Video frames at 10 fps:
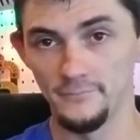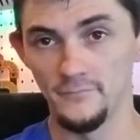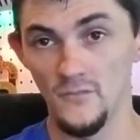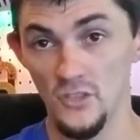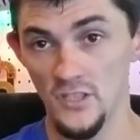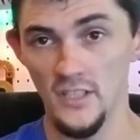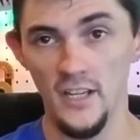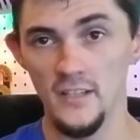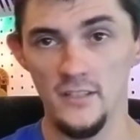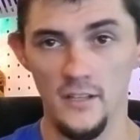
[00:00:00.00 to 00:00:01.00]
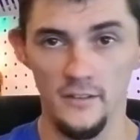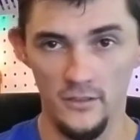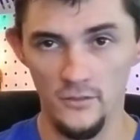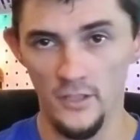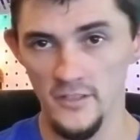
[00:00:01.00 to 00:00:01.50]
Just in case
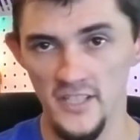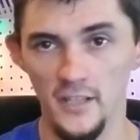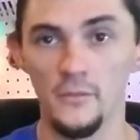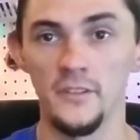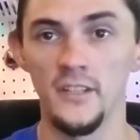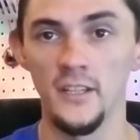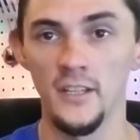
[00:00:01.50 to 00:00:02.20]
you are sticking with the